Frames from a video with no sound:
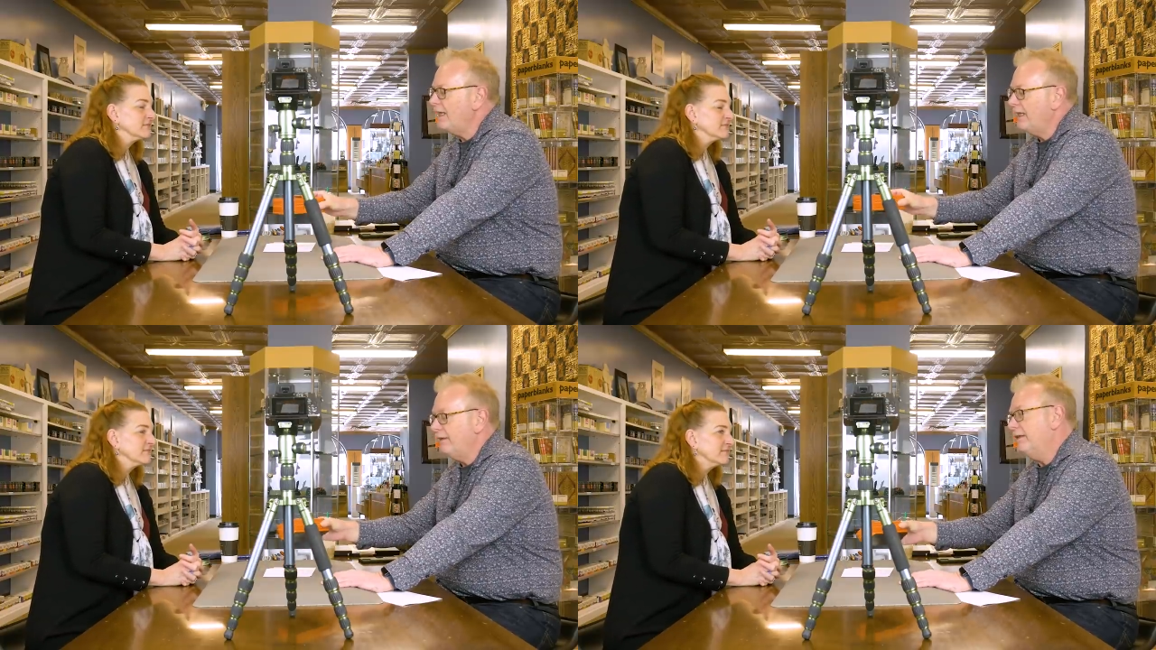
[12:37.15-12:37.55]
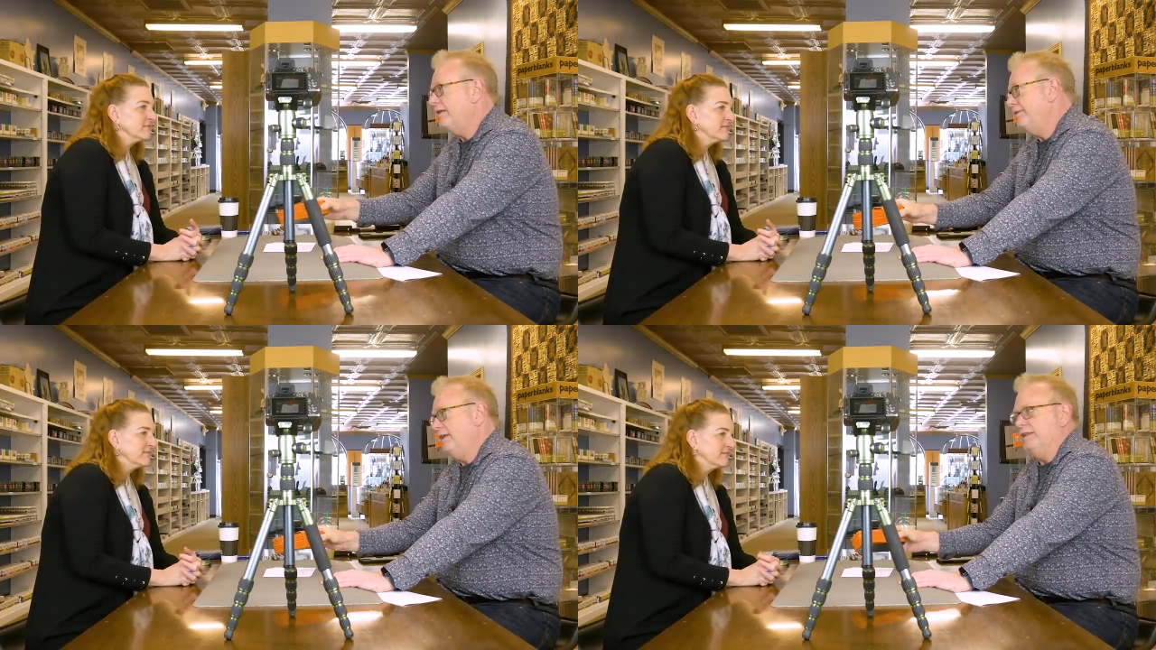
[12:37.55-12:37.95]
Speaker 1: and
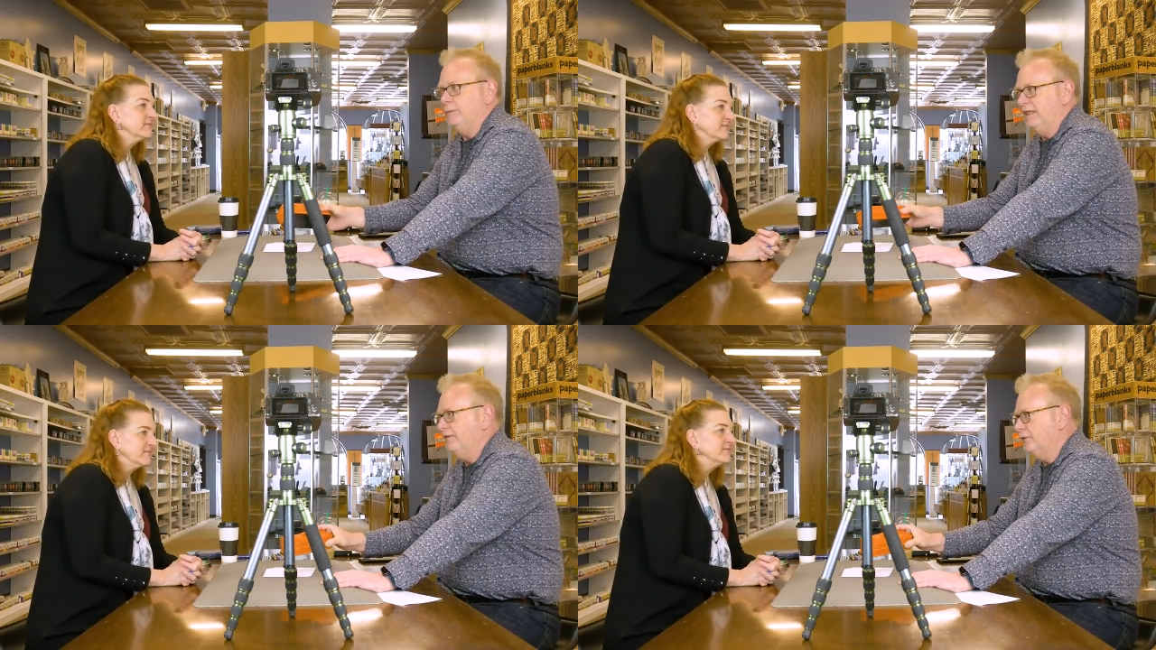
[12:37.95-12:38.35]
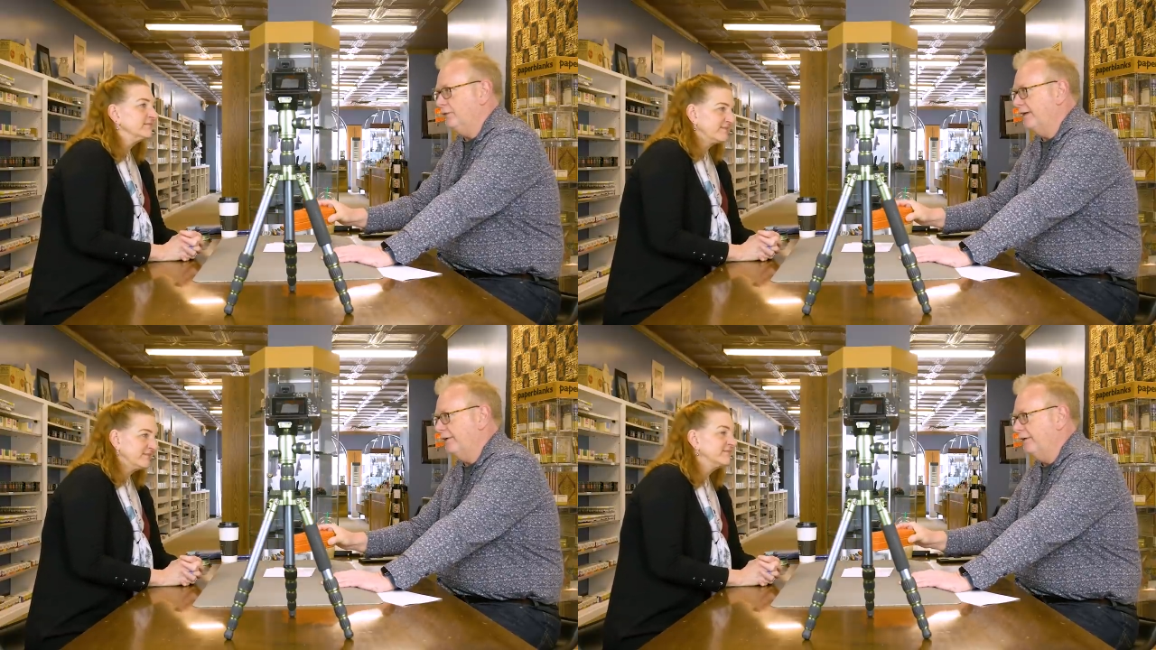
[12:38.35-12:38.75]
they've got to be even
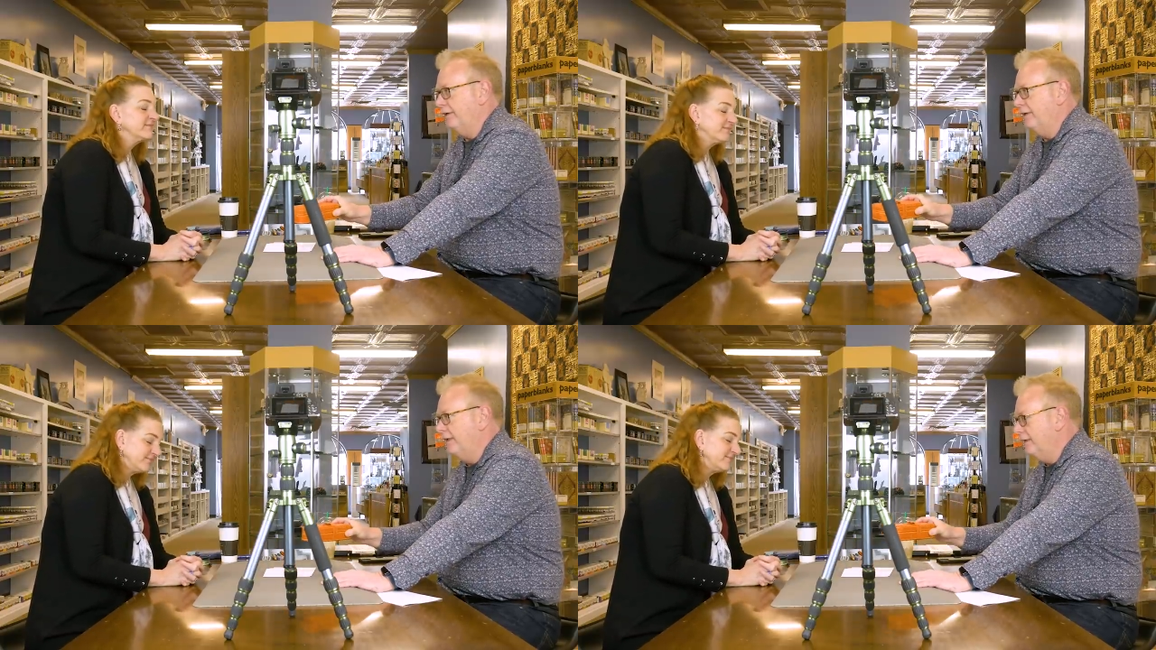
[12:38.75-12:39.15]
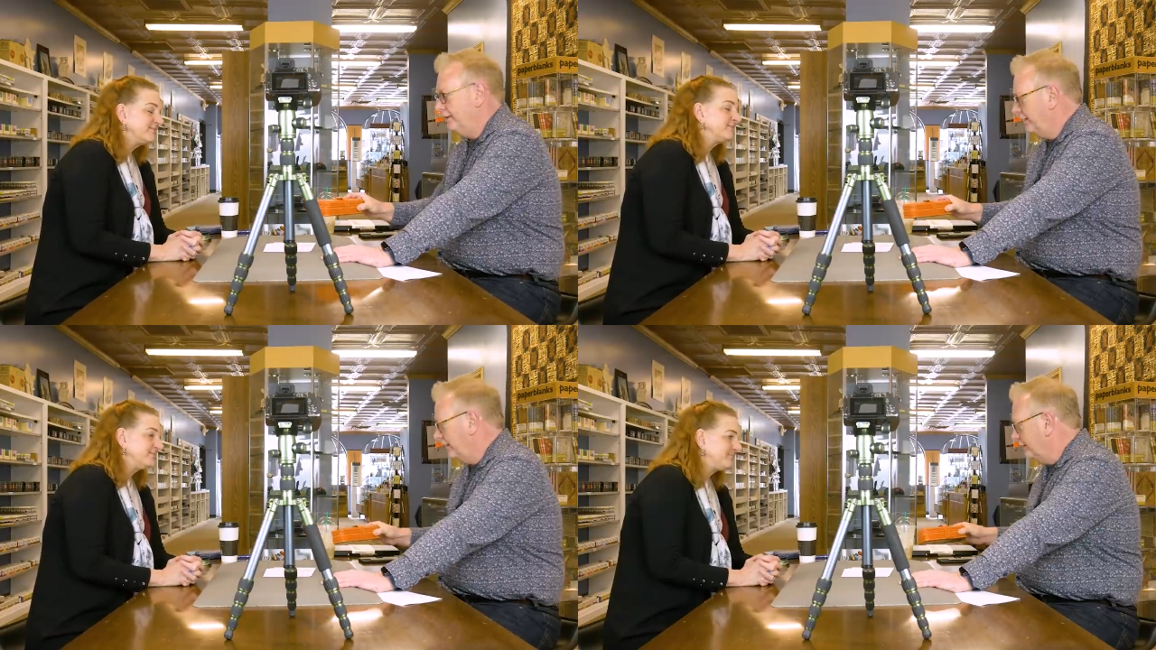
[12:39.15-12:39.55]
rarer
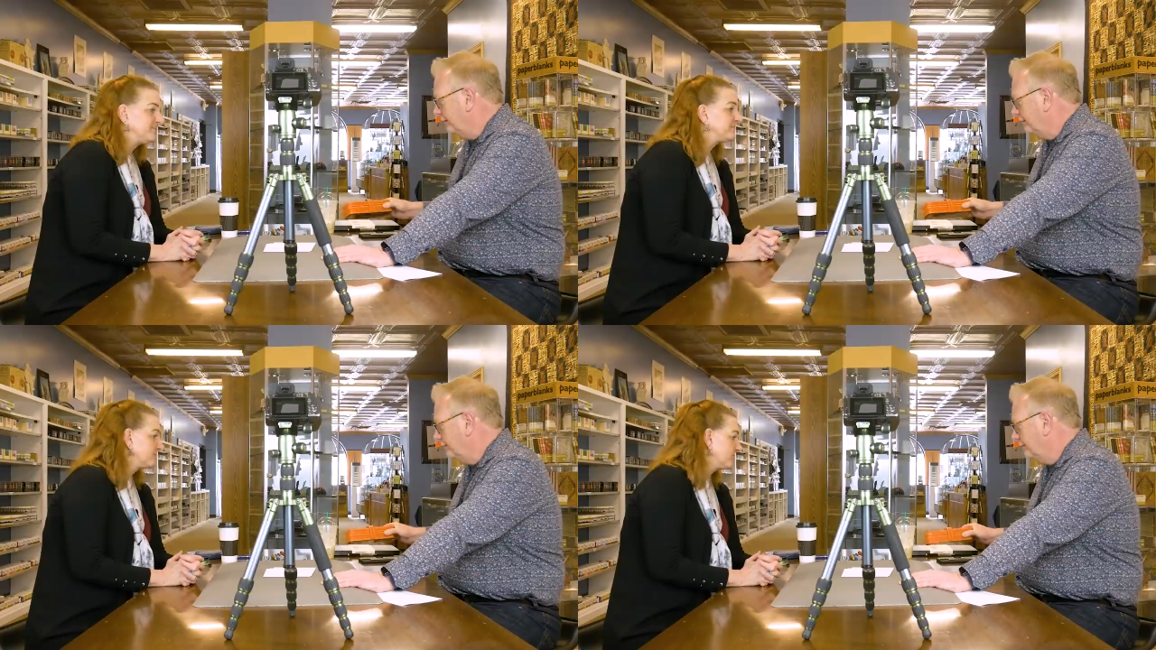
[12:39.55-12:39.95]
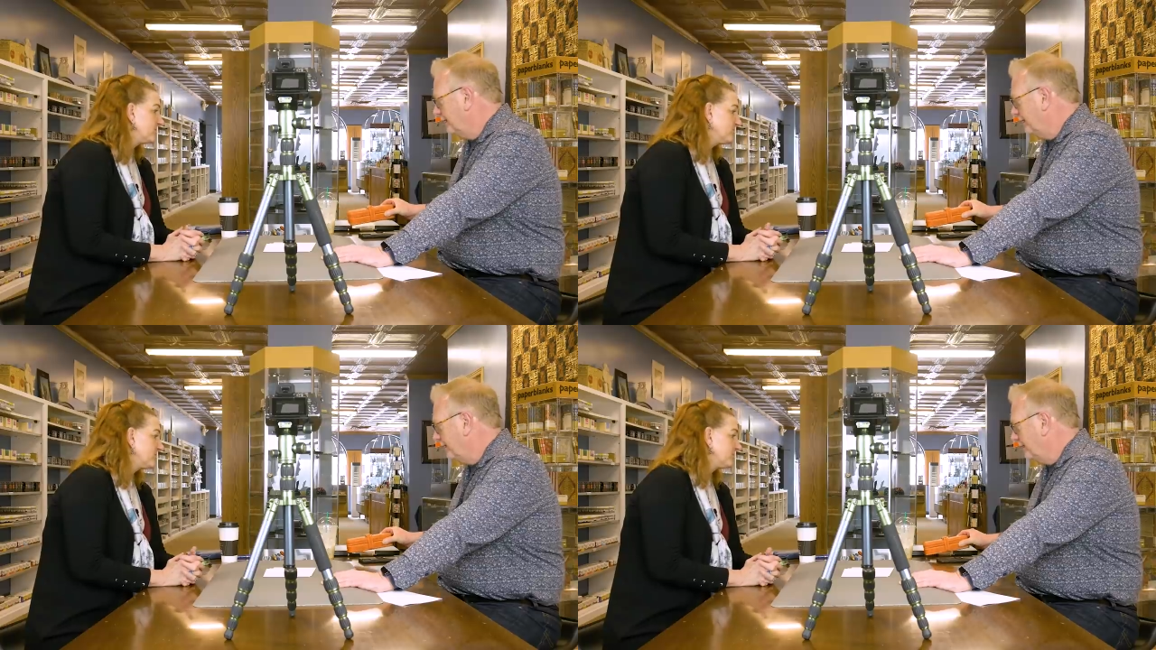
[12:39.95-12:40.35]
than
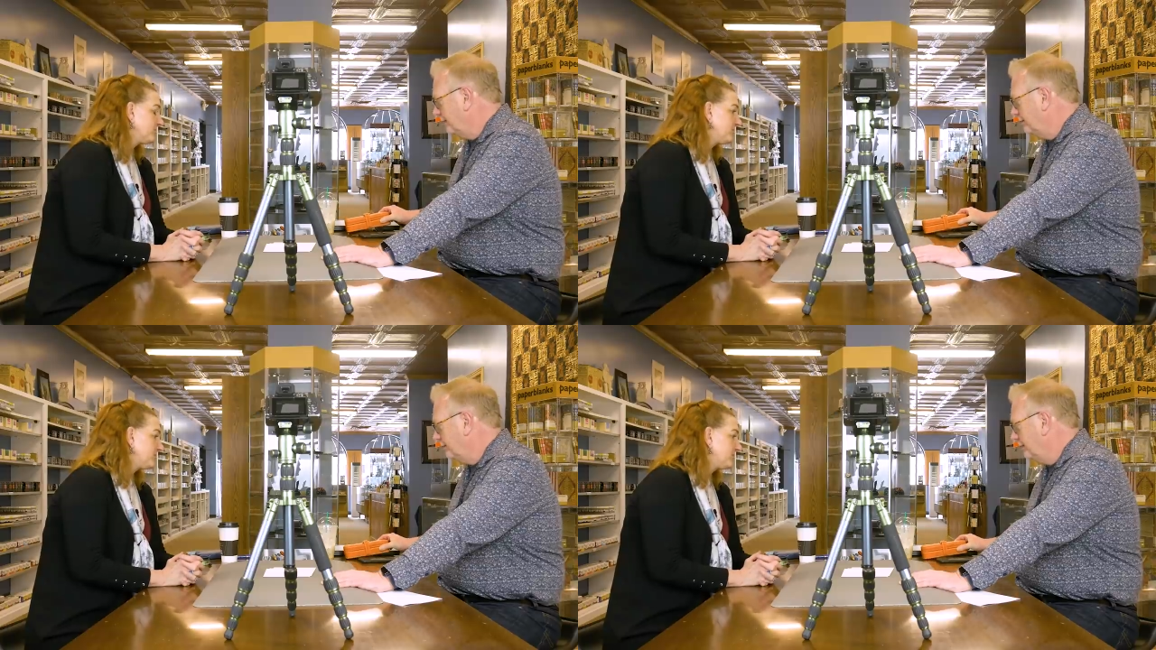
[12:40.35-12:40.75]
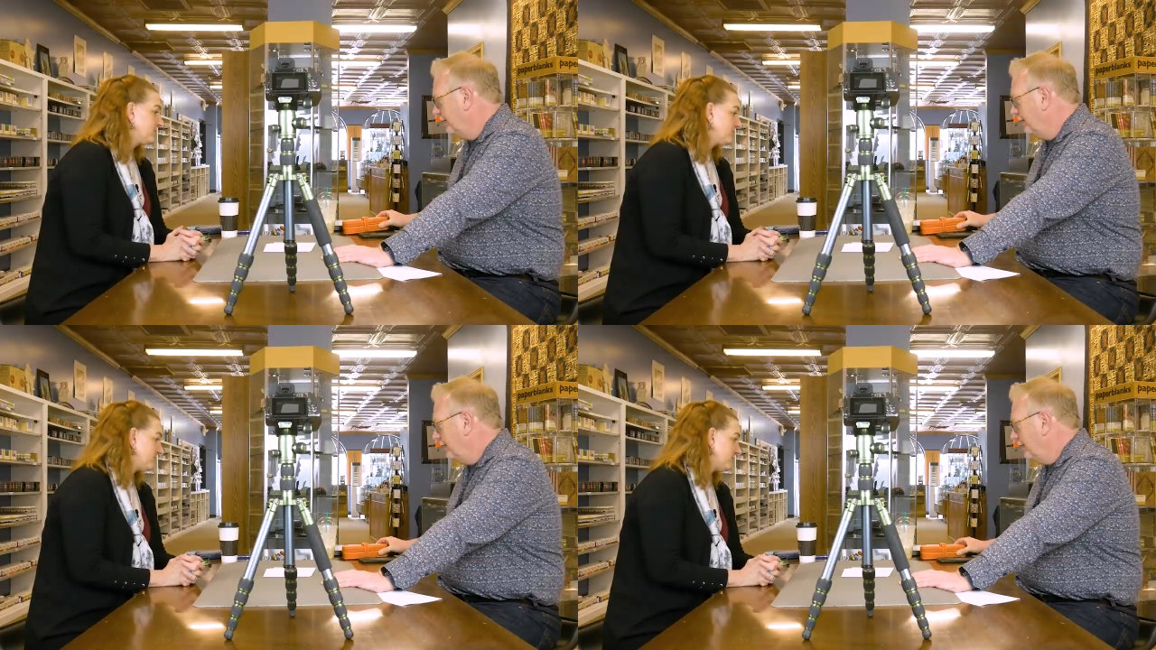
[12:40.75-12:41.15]
than this.
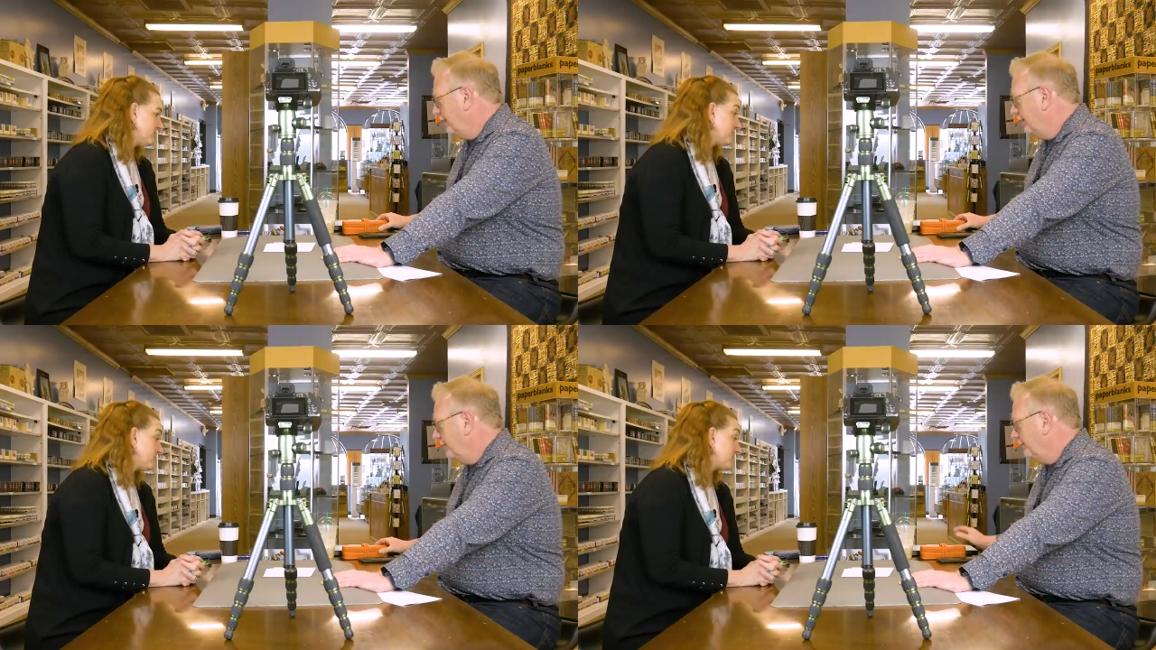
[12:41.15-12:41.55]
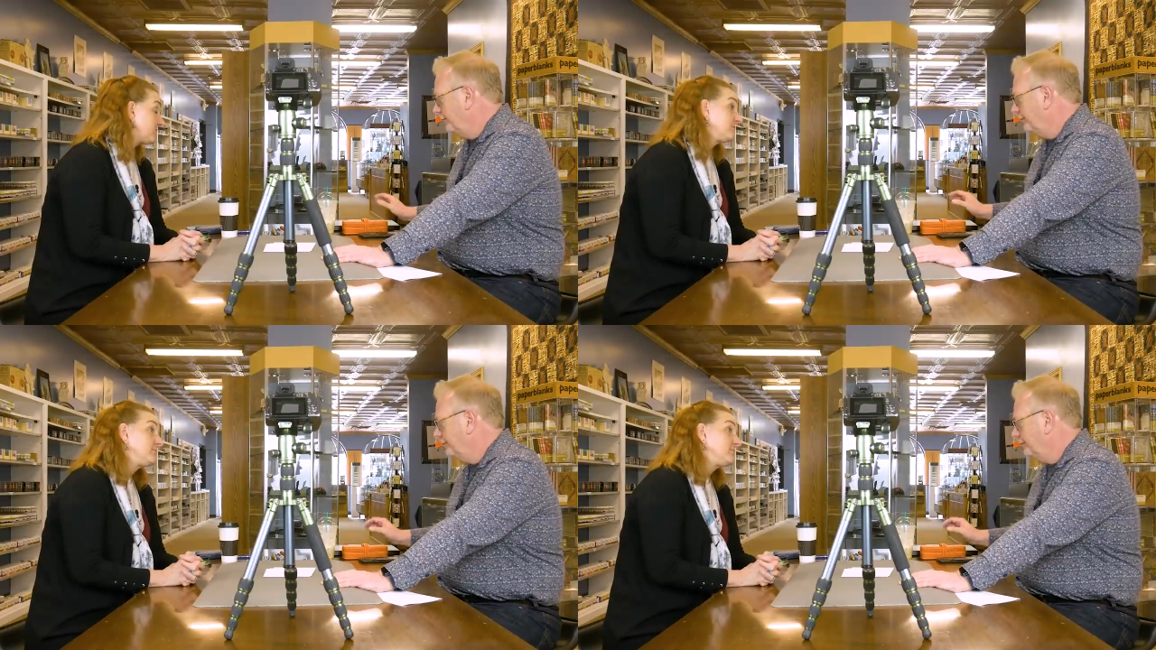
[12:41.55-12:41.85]
Um,